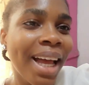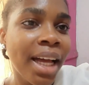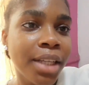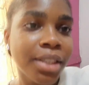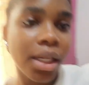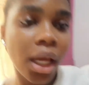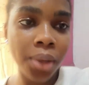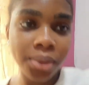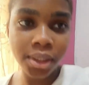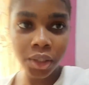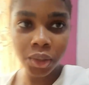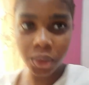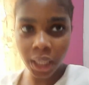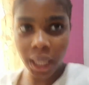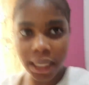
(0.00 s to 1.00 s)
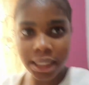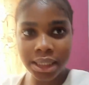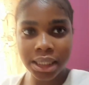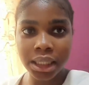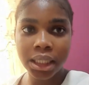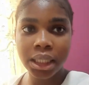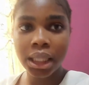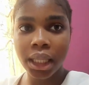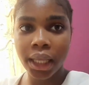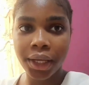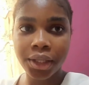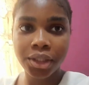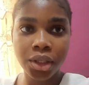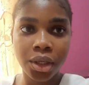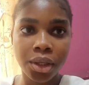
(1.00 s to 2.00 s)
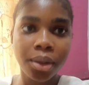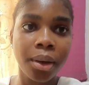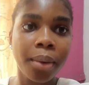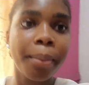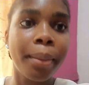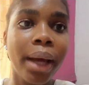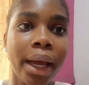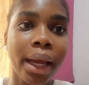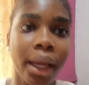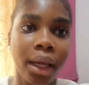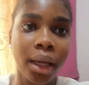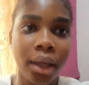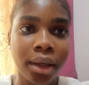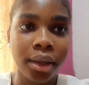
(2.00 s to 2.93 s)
So I'll see you guys later. Bye.